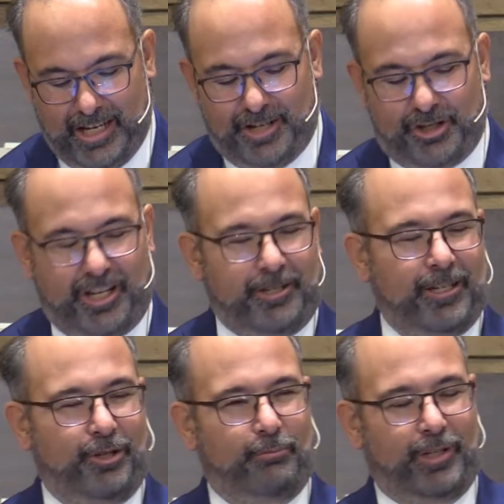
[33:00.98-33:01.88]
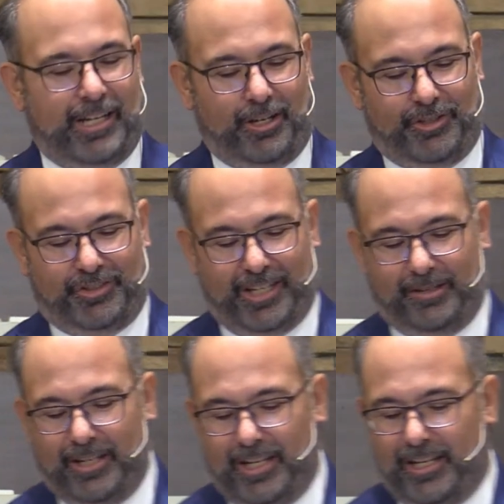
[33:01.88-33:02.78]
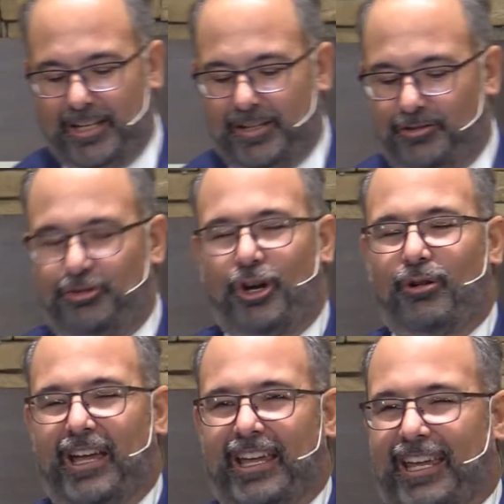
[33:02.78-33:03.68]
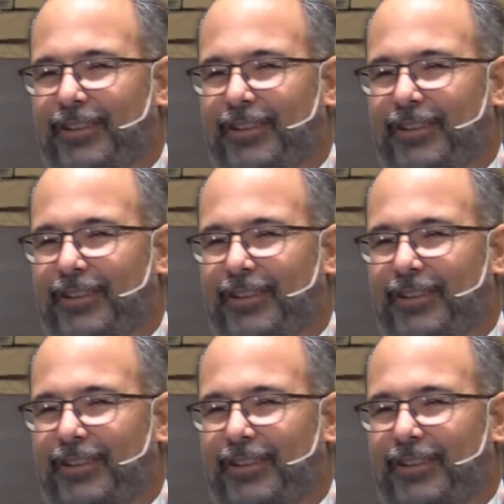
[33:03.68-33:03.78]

John Woodhouse said, Doegg,